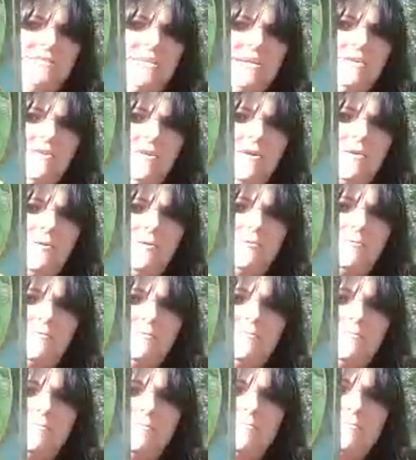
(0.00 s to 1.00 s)
tarot,
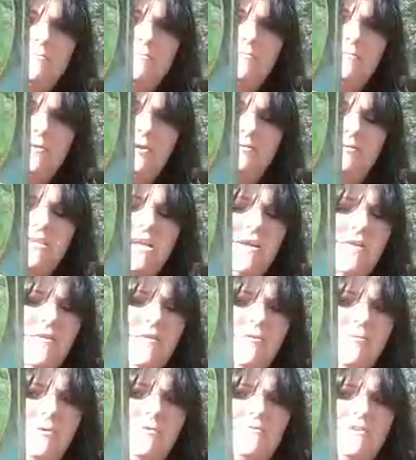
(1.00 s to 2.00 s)
or
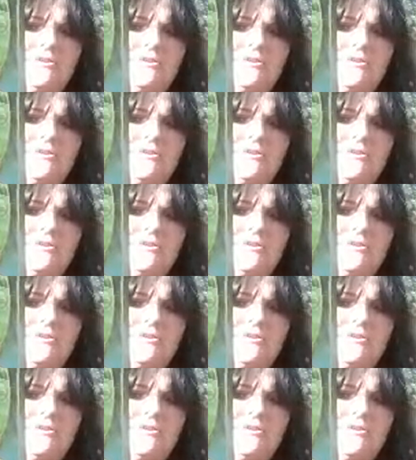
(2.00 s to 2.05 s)
tarot of